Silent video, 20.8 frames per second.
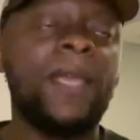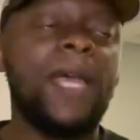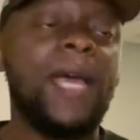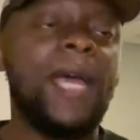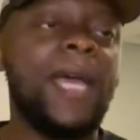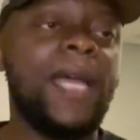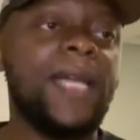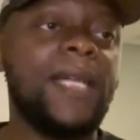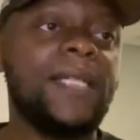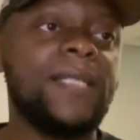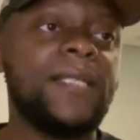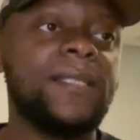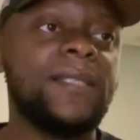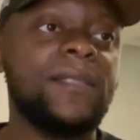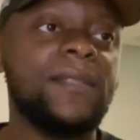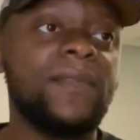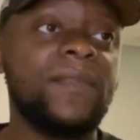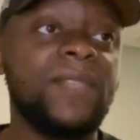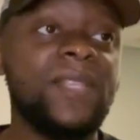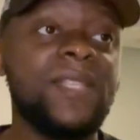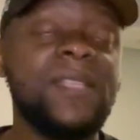And
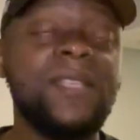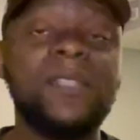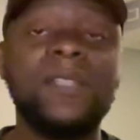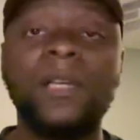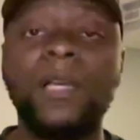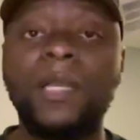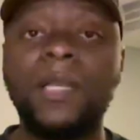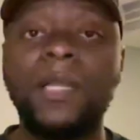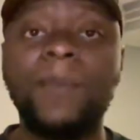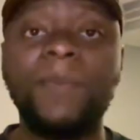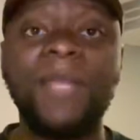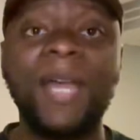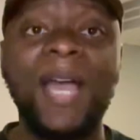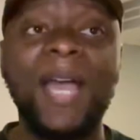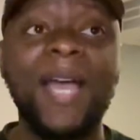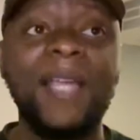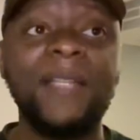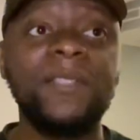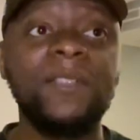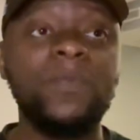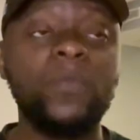this is a club that
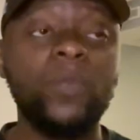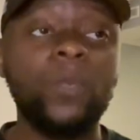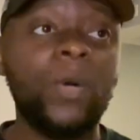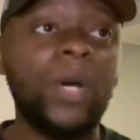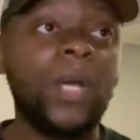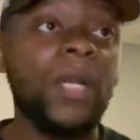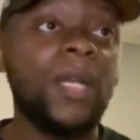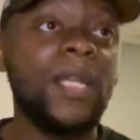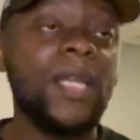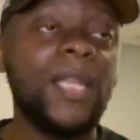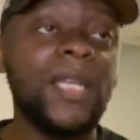hadn't won